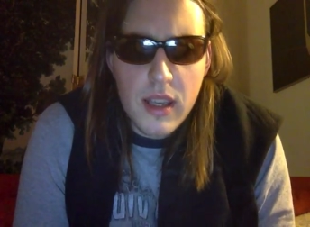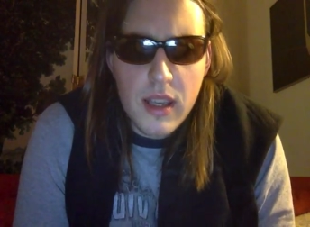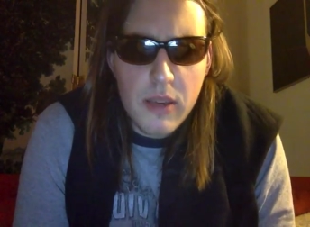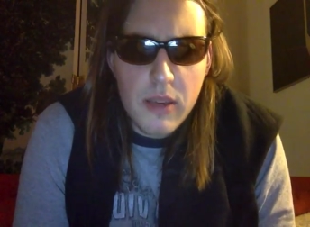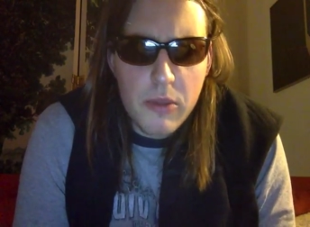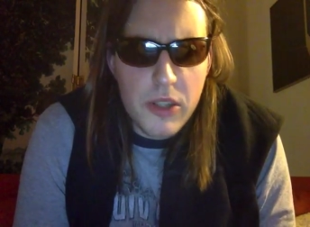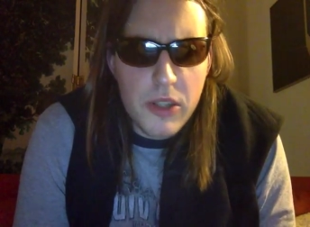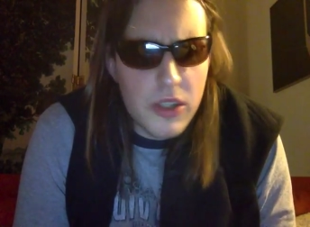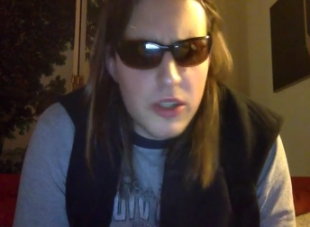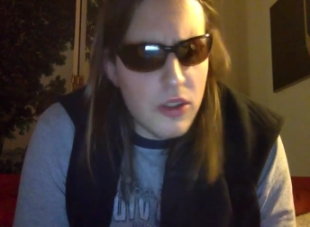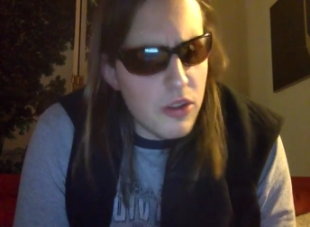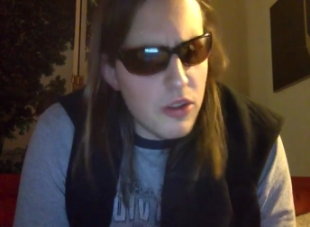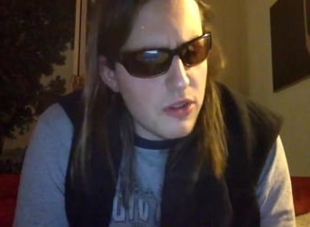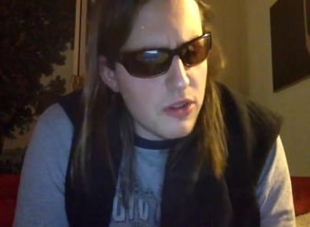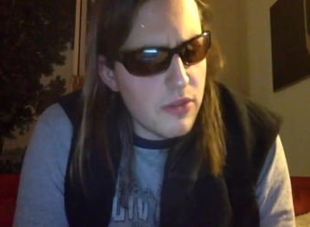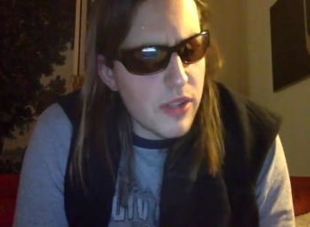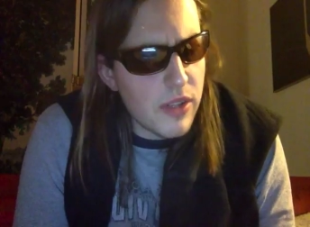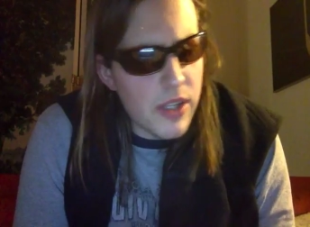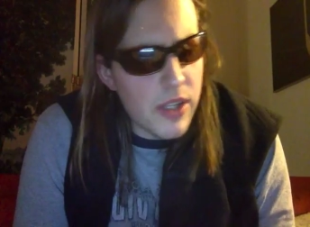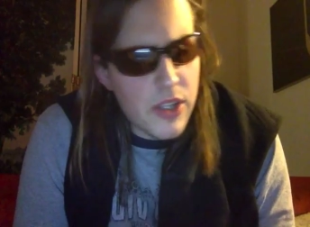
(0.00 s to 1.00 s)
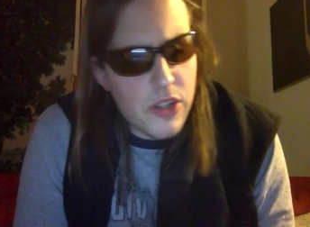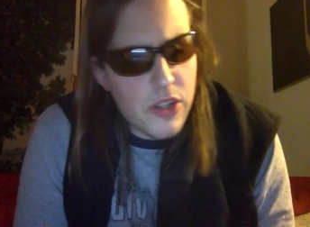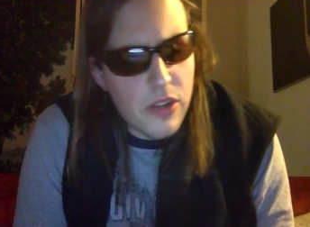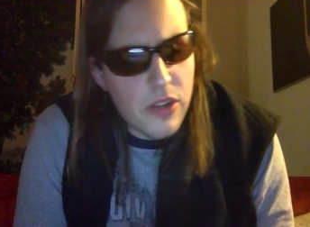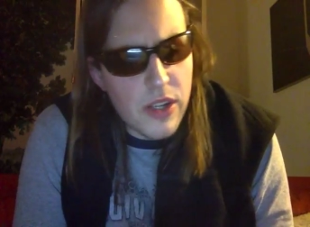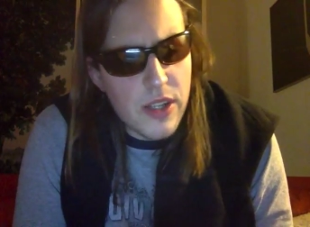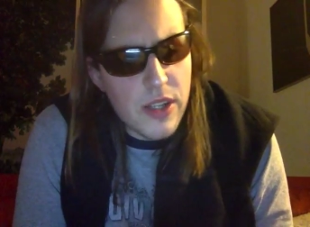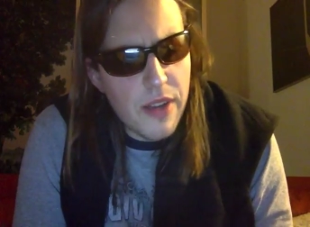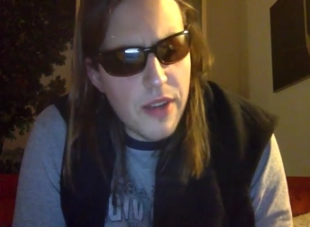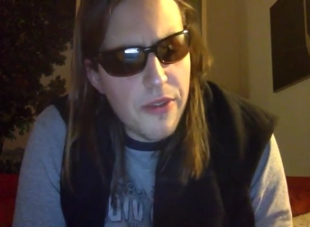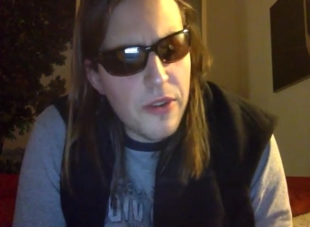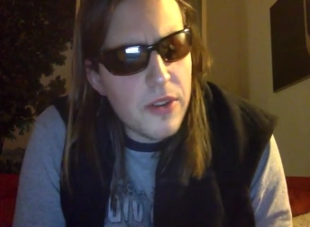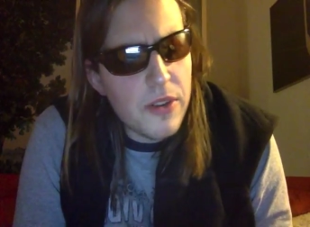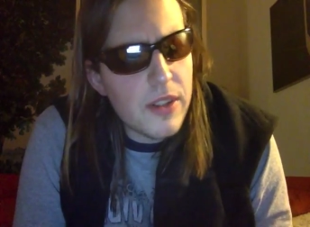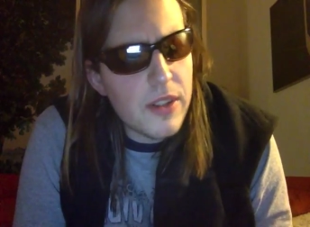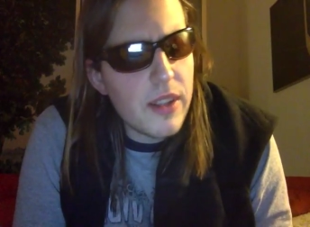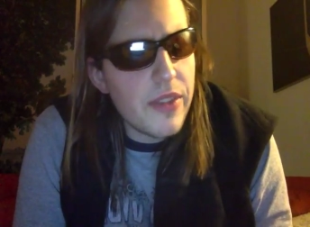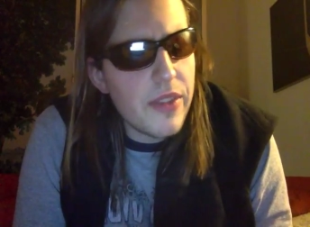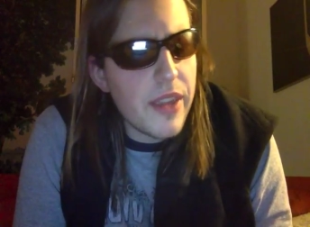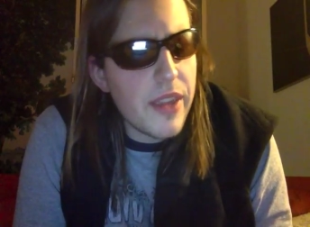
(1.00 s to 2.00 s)
Which is also very strange. I
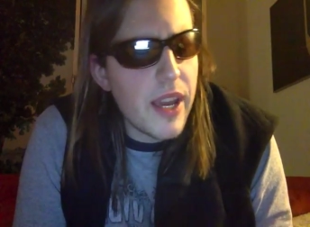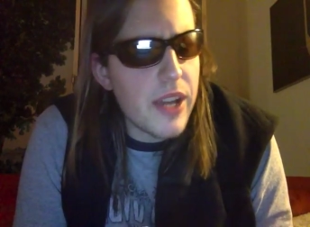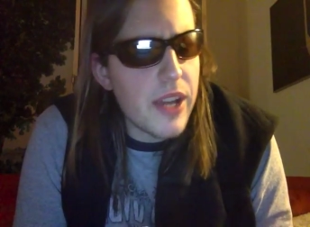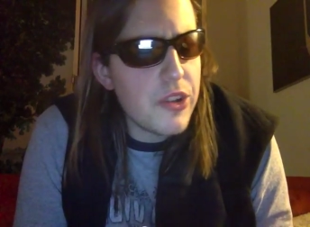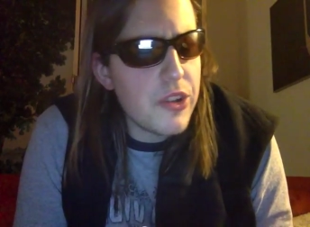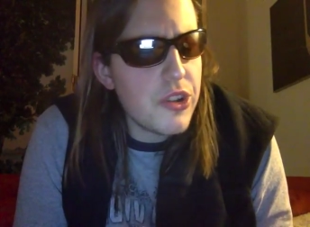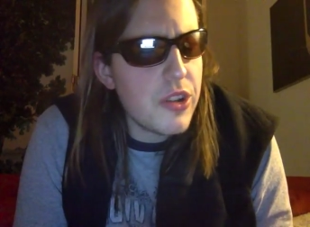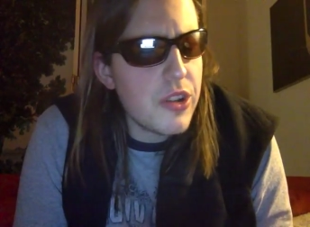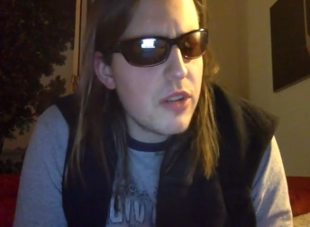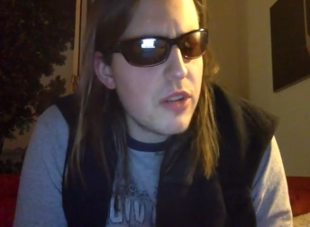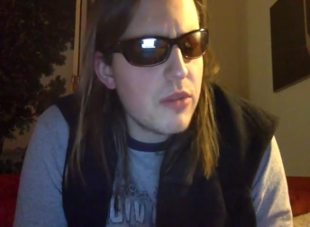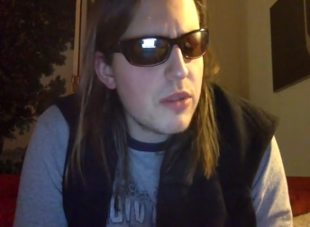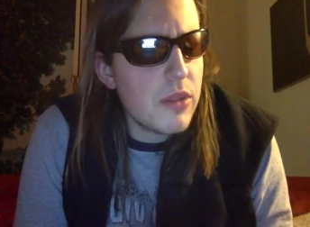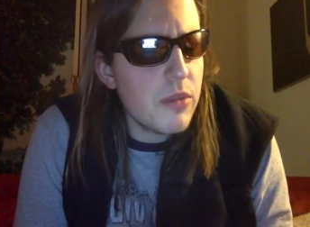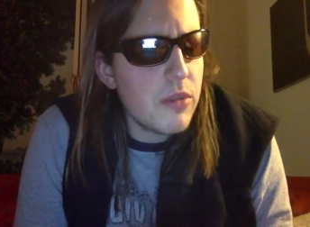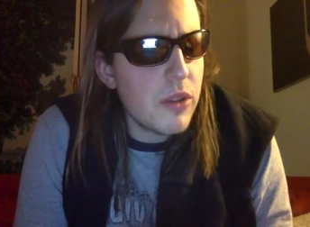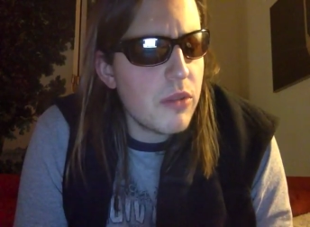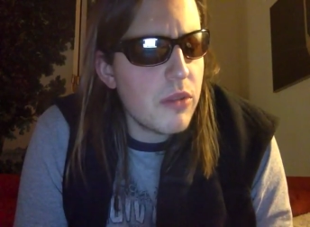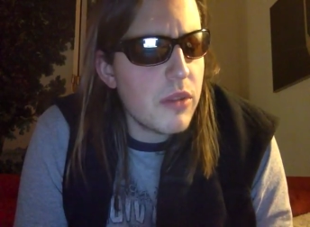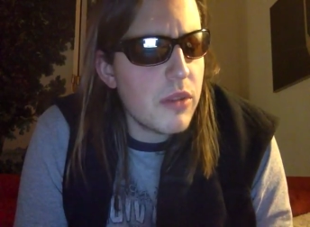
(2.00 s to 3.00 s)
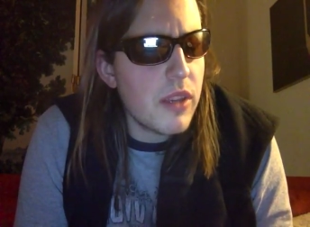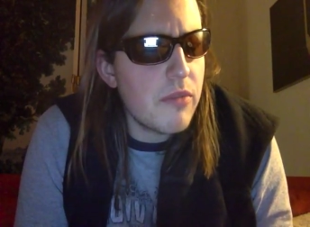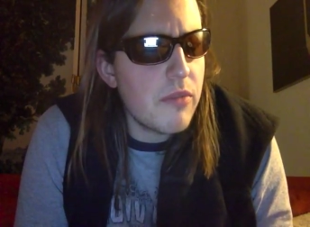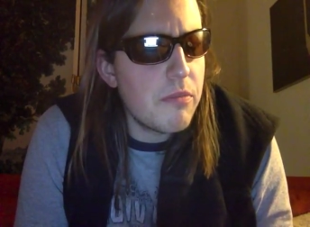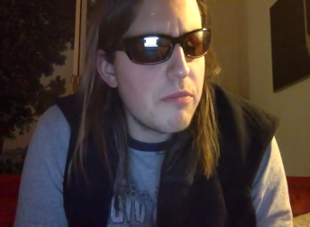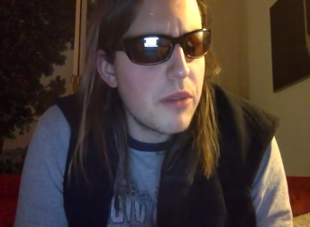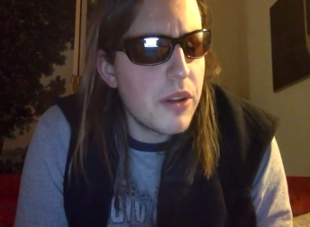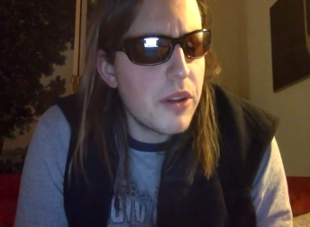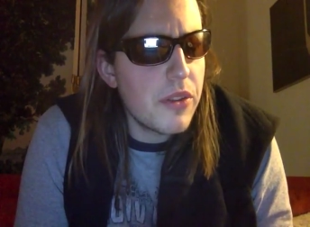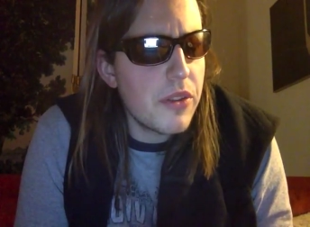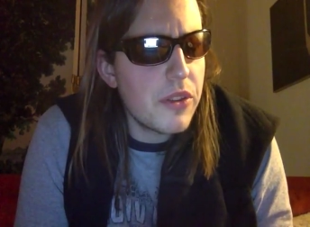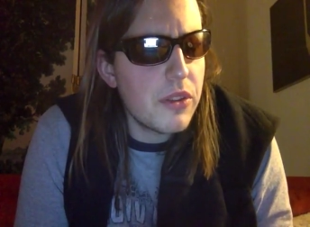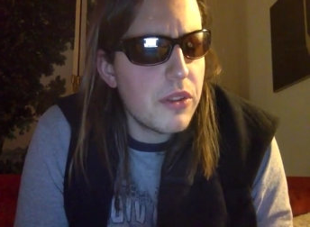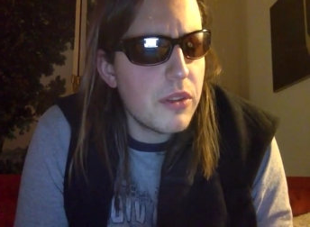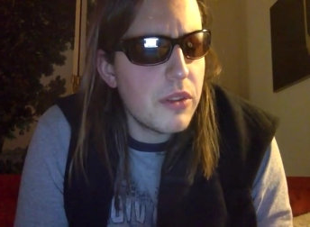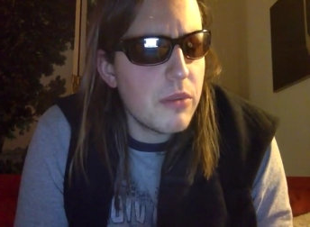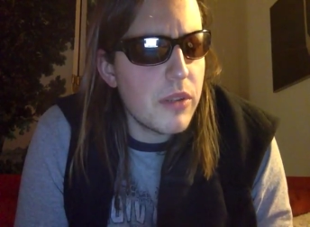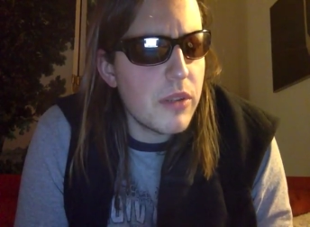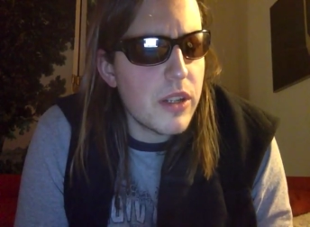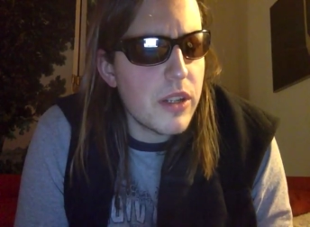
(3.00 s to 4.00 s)
thought that the Ashura was the one who gave birth to
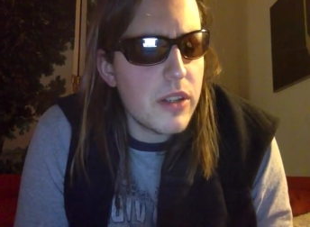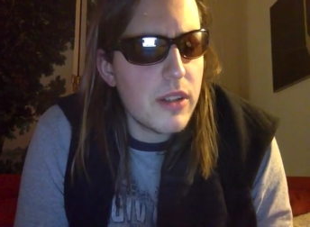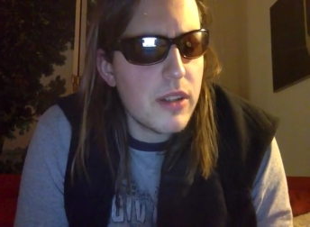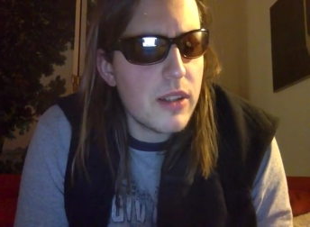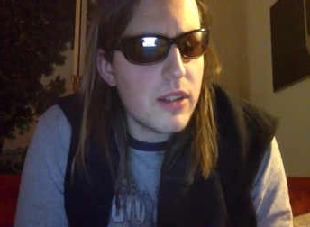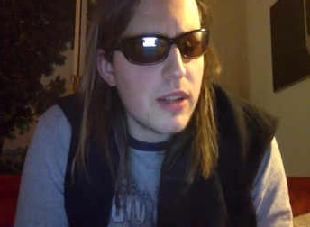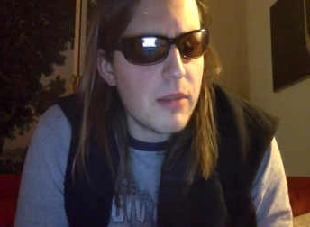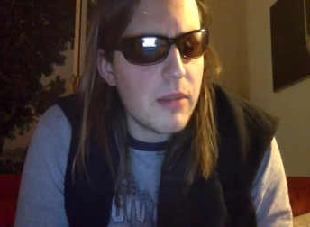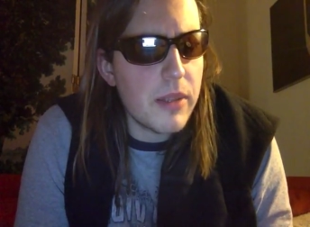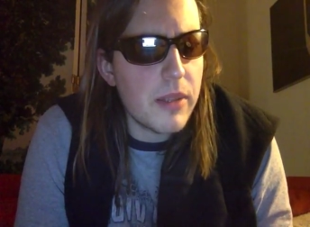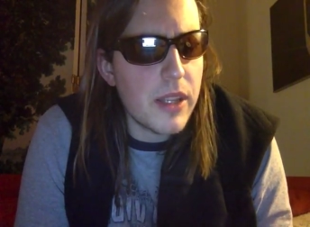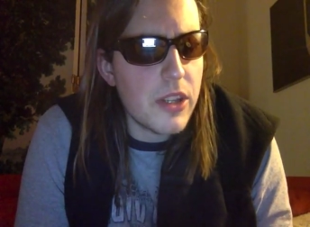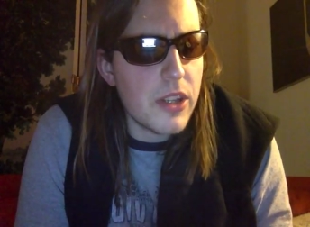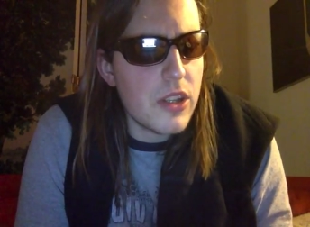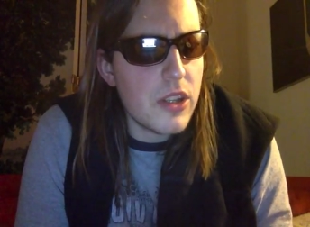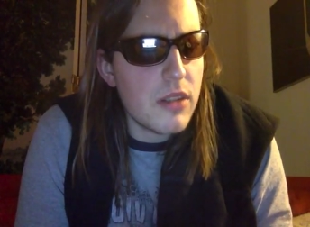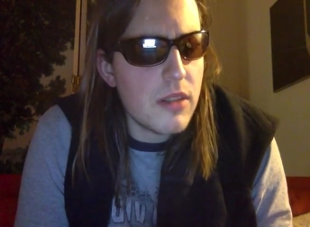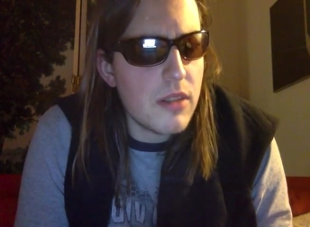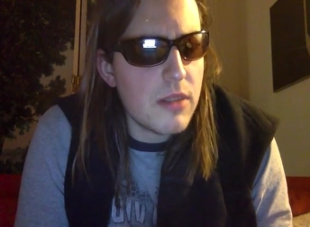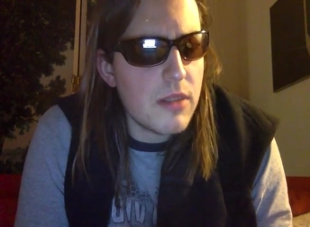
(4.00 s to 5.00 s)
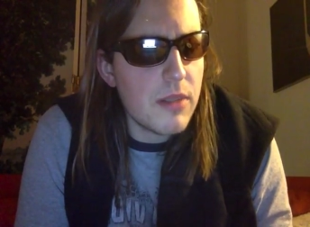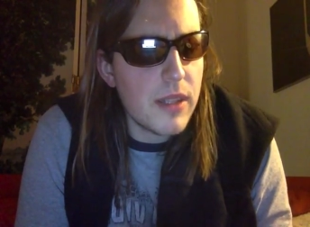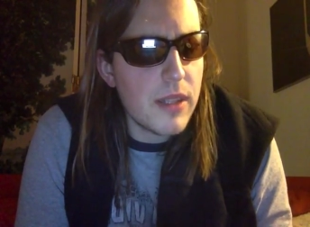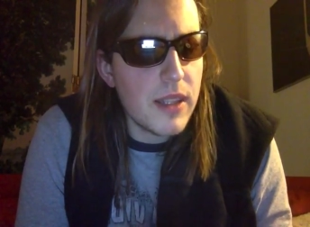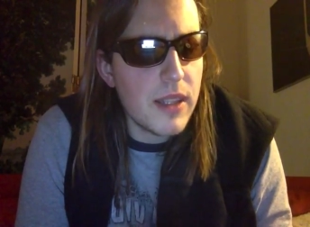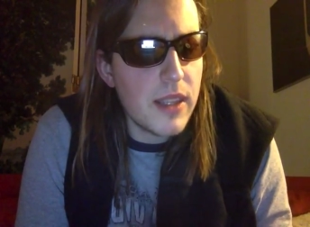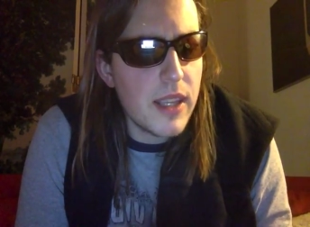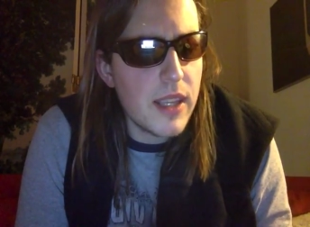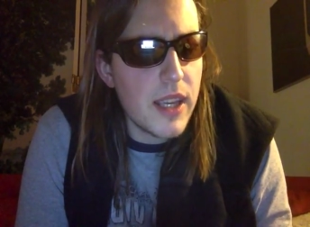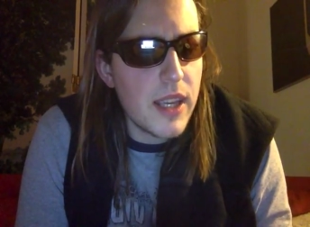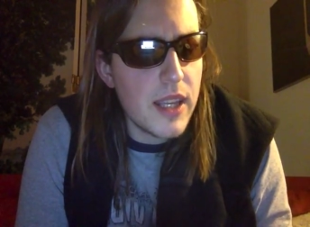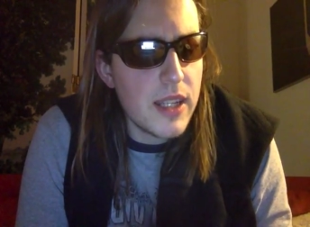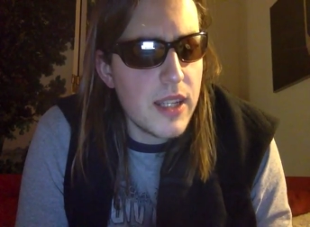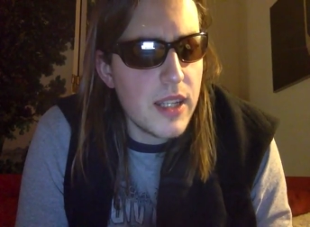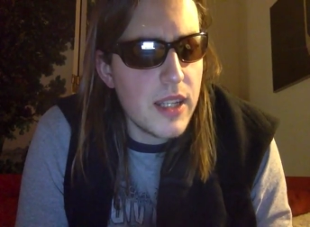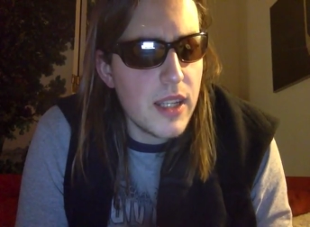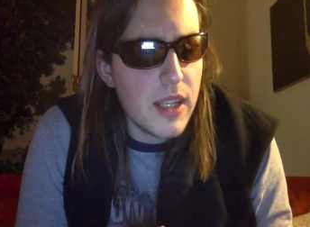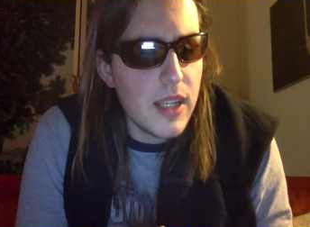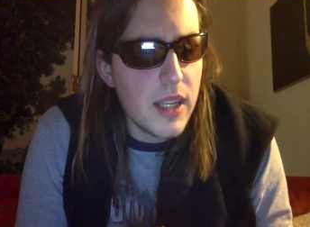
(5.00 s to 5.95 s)
the weird combinations, but in the end,